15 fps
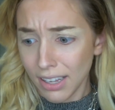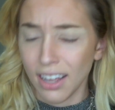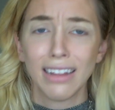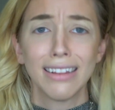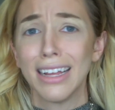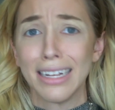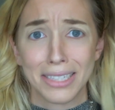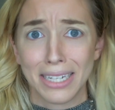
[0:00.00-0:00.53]

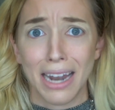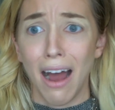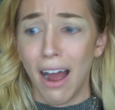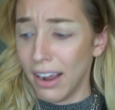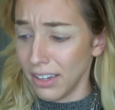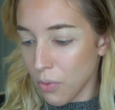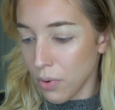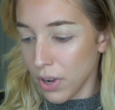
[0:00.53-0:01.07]
Let's
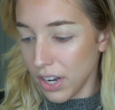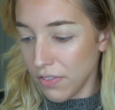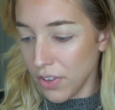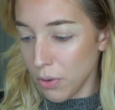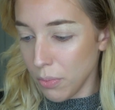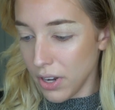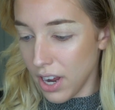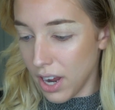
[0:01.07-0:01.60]
not. What have
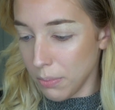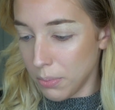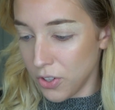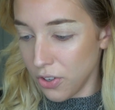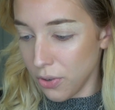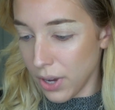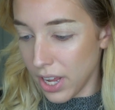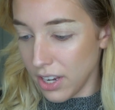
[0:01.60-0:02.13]
you been up
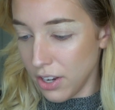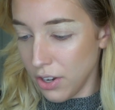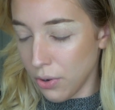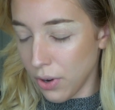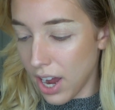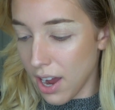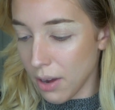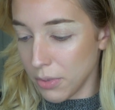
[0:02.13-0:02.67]
to? Any new
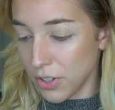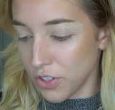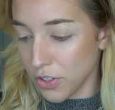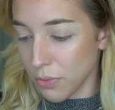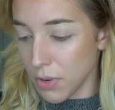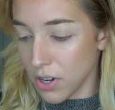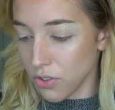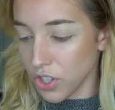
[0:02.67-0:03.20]
hobbies,
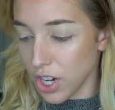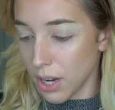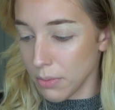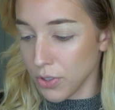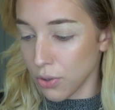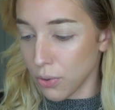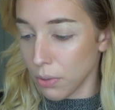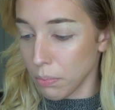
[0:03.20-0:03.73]
small
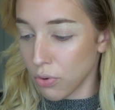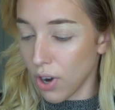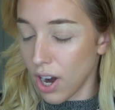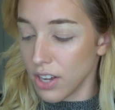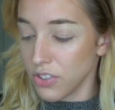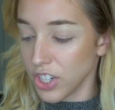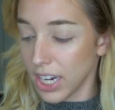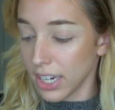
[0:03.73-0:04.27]
jobs, or
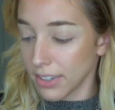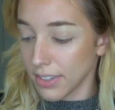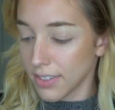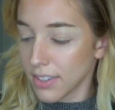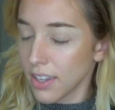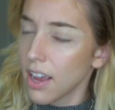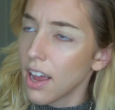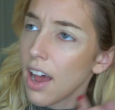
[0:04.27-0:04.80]

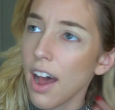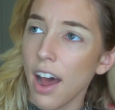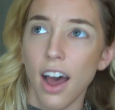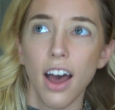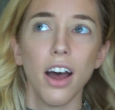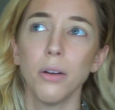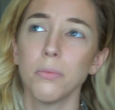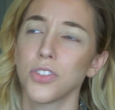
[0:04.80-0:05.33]
projects?
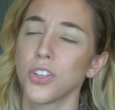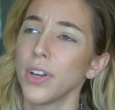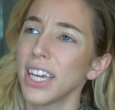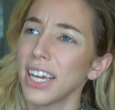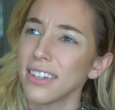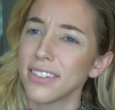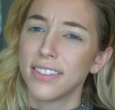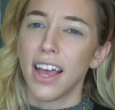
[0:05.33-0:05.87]
So like
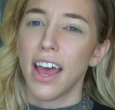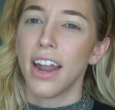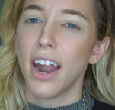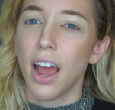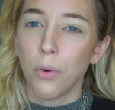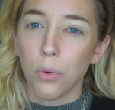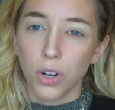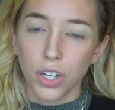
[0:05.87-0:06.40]
I said,
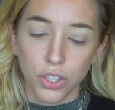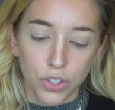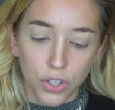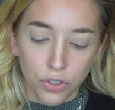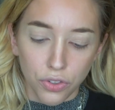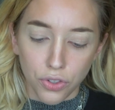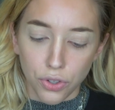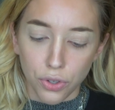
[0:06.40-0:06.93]
I wanted
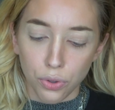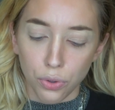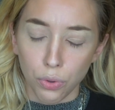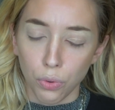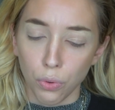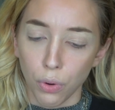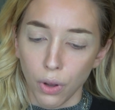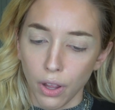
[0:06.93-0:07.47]
to
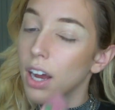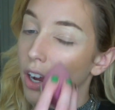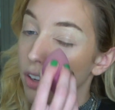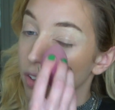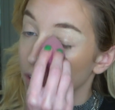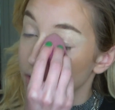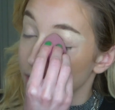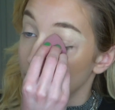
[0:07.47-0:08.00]
do
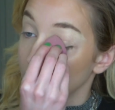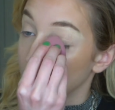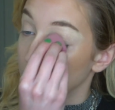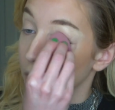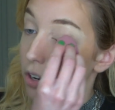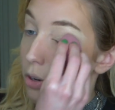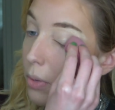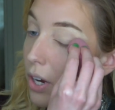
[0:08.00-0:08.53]
a
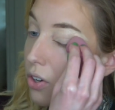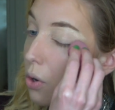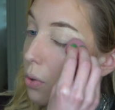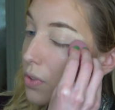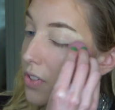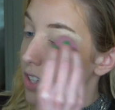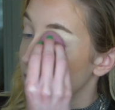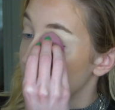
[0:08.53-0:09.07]
documentary about
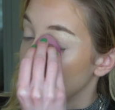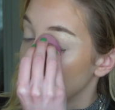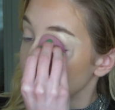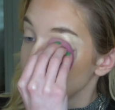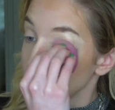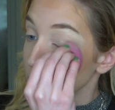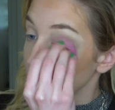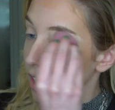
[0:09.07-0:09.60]
Colt's life.
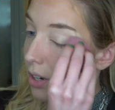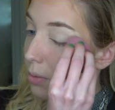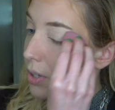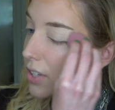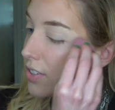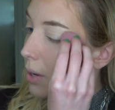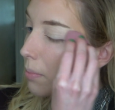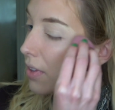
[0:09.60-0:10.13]
That's really going to
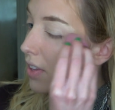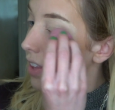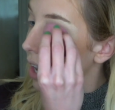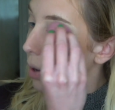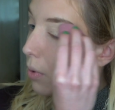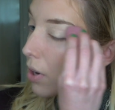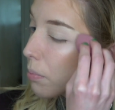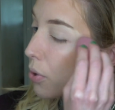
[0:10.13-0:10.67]
be something that
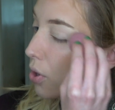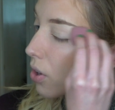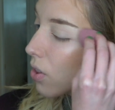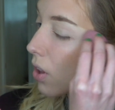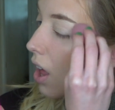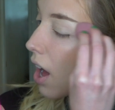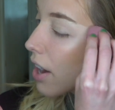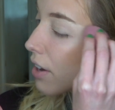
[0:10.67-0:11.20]
I want to put a
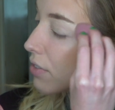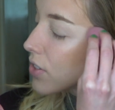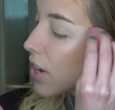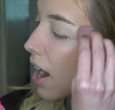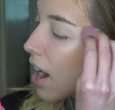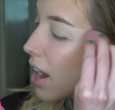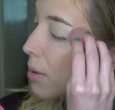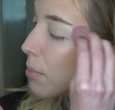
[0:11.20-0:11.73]
lot of
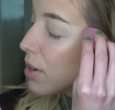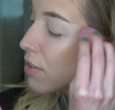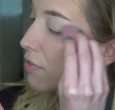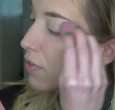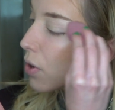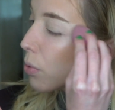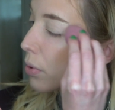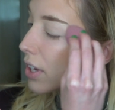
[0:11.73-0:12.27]
time and
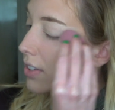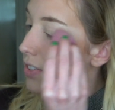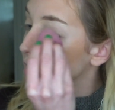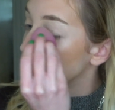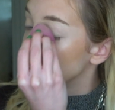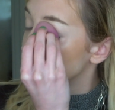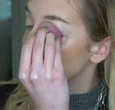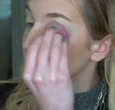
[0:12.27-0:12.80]
focus
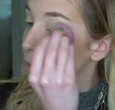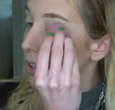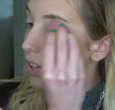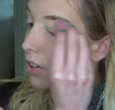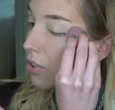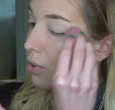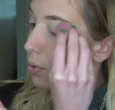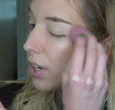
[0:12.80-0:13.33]
into in
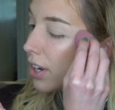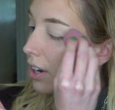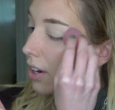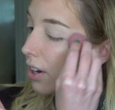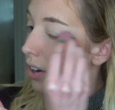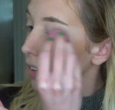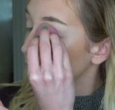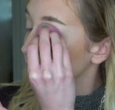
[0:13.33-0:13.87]
the new
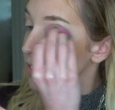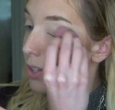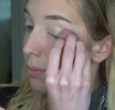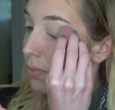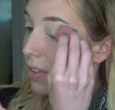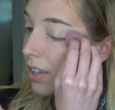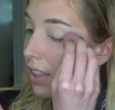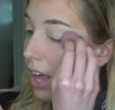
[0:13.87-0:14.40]
year. That's
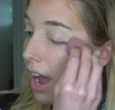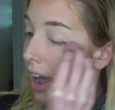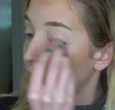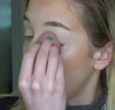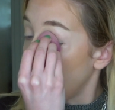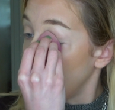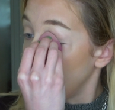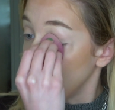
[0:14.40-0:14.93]
something that
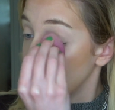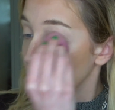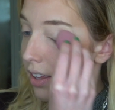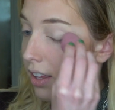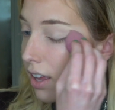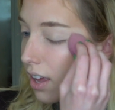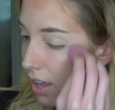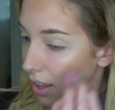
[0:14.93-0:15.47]
I
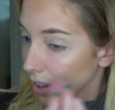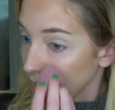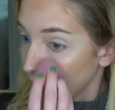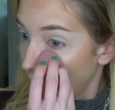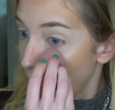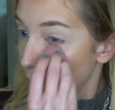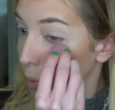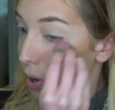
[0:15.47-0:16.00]

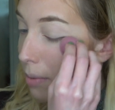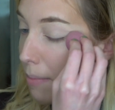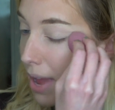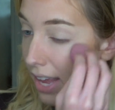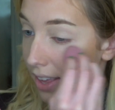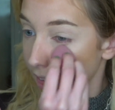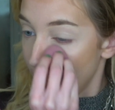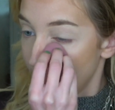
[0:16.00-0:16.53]
want to
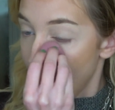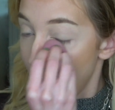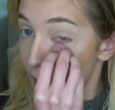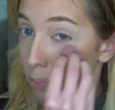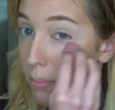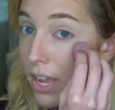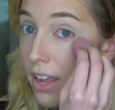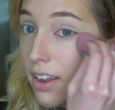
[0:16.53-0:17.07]
make that
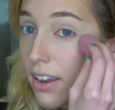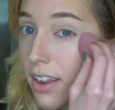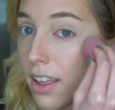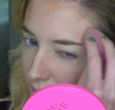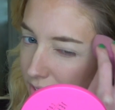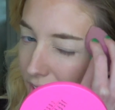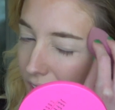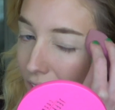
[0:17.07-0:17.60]
happen.
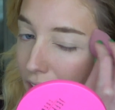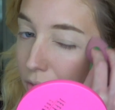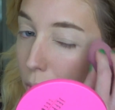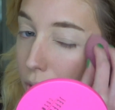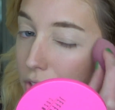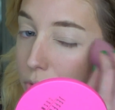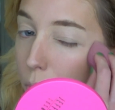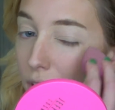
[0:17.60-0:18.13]
Because like I've
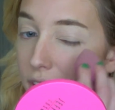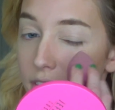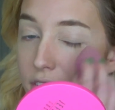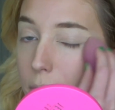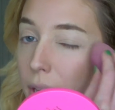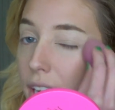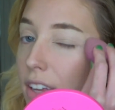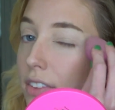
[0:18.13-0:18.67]
always wanted
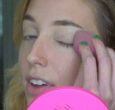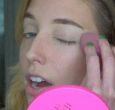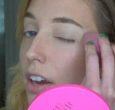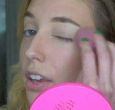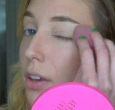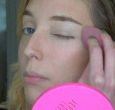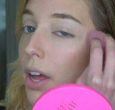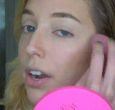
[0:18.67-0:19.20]
to make a
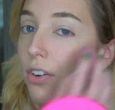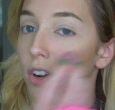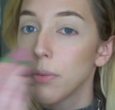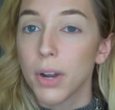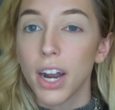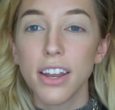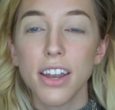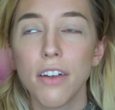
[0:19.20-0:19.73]
documentary,
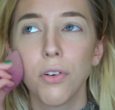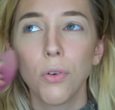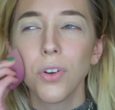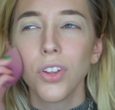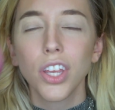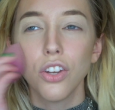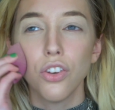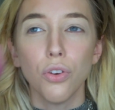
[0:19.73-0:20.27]
but I never
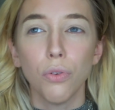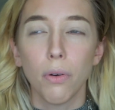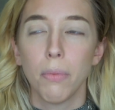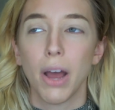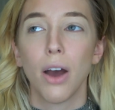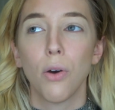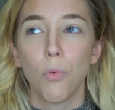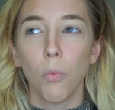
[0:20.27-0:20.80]
really knew
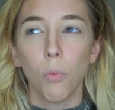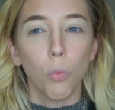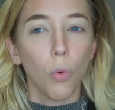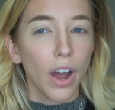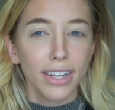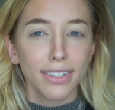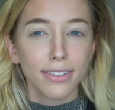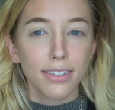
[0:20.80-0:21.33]
about
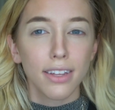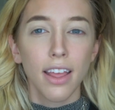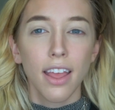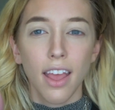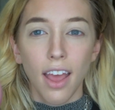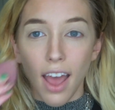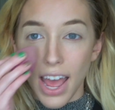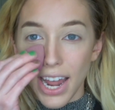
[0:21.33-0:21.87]
what.
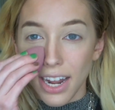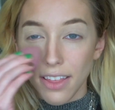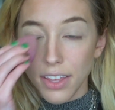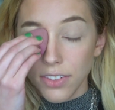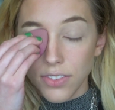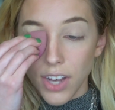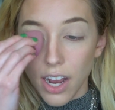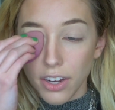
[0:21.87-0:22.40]
And I
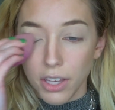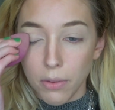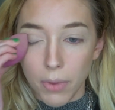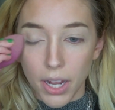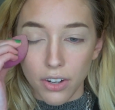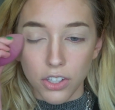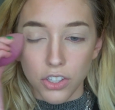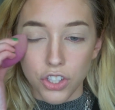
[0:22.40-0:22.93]
think
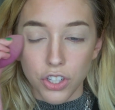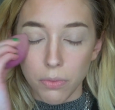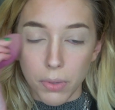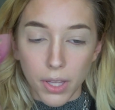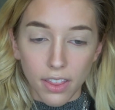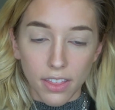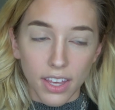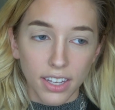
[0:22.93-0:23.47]
documentaries should
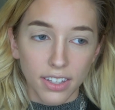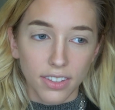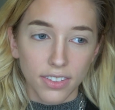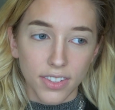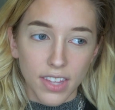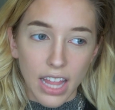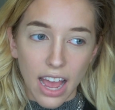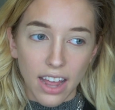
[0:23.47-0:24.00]
be
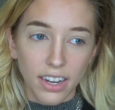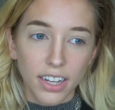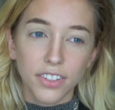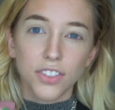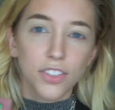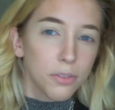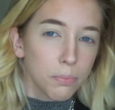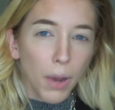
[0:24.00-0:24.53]
things that
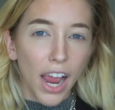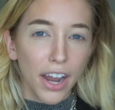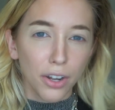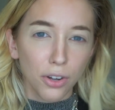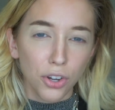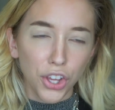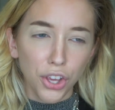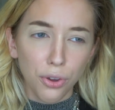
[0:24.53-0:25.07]

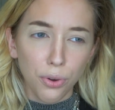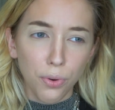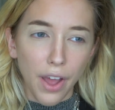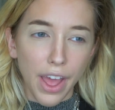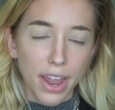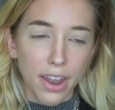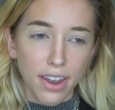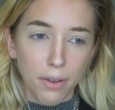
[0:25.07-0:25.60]
inspire you
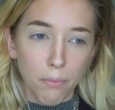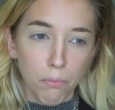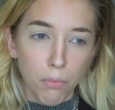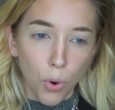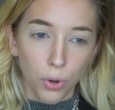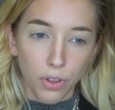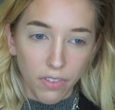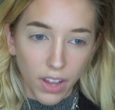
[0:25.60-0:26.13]
and
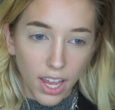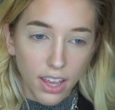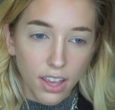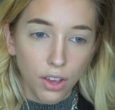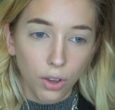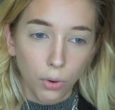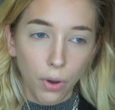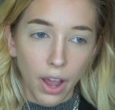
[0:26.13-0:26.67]
motivate
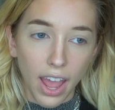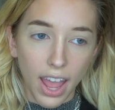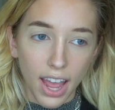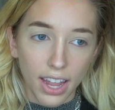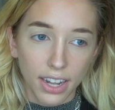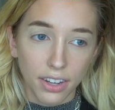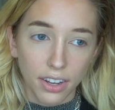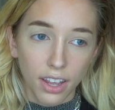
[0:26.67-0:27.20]
you
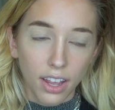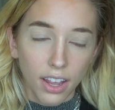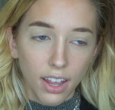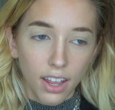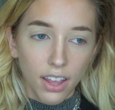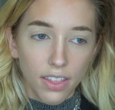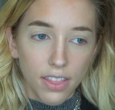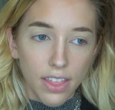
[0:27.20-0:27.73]
and
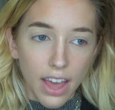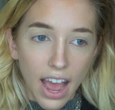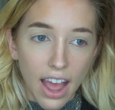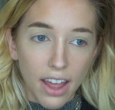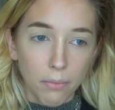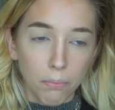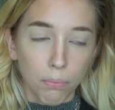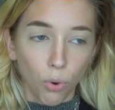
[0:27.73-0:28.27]

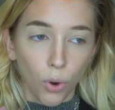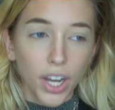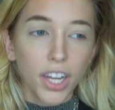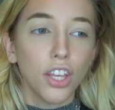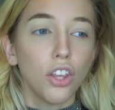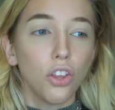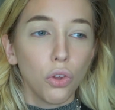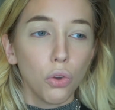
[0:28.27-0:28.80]
that
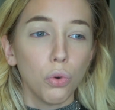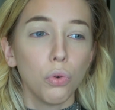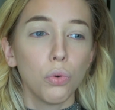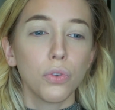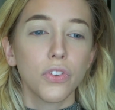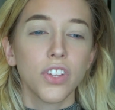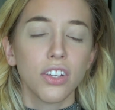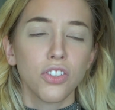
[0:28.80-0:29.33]
bring
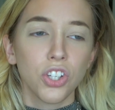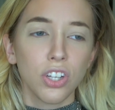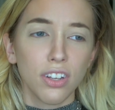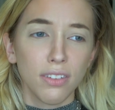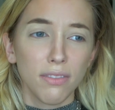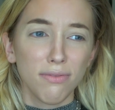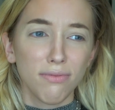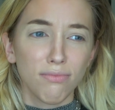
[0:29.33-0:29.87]
you such
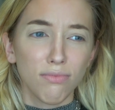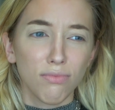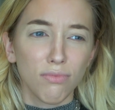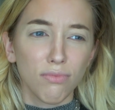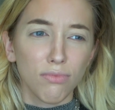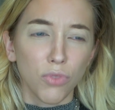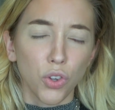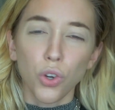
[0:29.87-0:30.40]
a
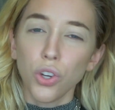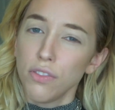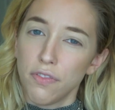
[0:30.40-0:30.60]
good